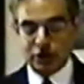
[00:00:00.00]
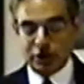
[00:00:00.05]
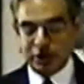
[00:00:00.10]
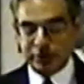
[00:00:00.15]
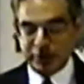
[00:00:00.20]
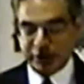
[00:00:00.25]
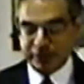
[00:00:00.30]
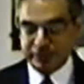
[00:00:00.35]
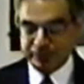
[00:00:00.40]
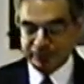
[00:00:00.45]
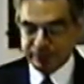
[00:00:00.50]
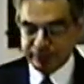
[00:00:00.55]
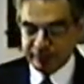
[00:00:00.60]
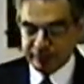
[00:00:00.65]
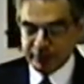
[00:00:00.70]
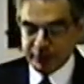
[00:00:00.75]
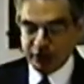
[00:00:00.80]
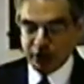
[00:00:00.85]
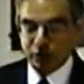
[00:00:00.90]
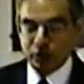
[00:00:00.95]
garment.
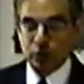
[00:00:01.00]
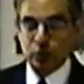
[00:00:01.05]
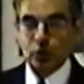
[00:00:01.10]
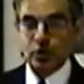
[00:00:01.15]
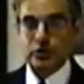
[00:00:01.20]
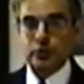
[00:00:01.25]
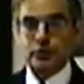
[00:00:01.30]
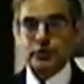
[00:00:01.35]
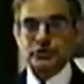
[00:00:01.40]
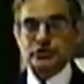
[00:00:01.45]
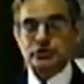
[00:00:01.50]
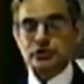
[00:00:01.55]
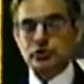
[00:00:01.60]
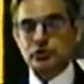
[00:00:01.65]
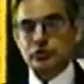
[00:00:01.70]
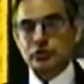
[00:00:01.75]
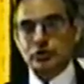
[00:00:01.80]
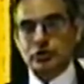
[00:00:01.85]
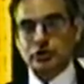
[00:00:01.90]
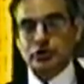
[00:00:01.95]
One was
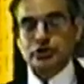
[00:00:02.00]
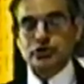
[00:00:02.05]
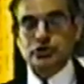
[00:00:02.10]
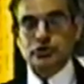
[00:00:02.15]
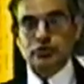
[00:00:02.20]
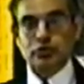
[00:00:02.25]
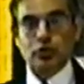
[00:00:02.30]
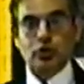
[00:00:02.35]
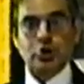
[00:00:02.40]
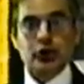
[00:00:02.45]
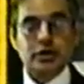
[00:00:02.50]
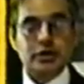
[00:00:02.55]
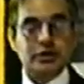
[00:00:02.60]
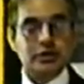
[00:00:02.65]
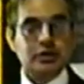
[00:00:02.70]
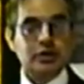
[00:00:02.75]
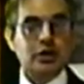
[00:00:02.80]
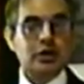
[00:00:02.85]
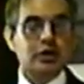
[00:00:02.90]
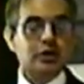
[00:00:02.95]
destroyed
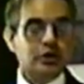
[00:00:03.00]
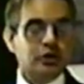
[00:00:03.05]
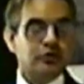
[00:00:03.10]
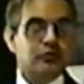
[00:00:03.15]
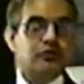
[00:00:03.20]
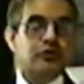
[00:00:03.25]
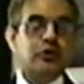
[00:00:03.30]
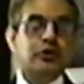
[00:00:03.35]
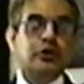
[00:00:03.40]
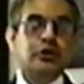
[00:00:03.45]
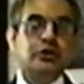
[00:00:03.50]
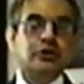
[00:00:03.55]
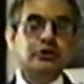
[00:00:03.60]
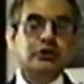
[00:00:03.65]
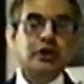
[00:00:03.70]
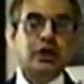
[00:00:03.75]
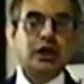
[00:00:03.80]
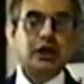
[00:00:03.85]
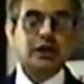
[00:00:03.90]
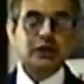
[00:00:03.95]
and converted
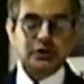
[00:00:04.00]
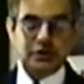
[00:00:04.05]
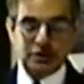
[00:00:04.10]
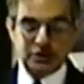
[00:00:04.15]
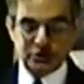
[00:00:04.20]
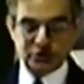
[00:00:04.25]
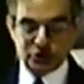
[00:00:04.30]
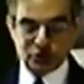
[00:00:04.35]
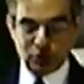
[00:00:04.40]
into 18